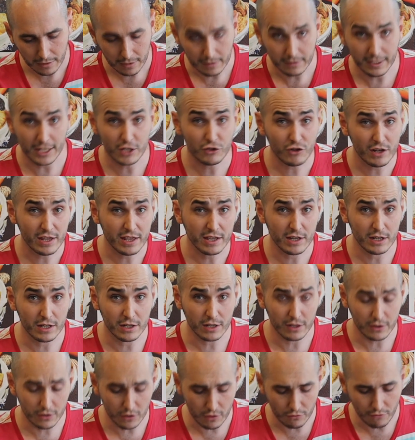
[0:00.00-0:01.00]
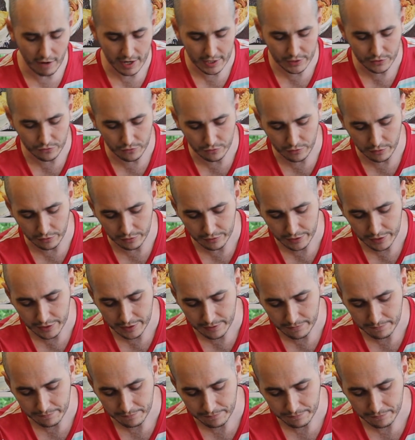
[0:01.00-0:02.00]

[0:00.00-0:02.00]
Let's try the rice noodles.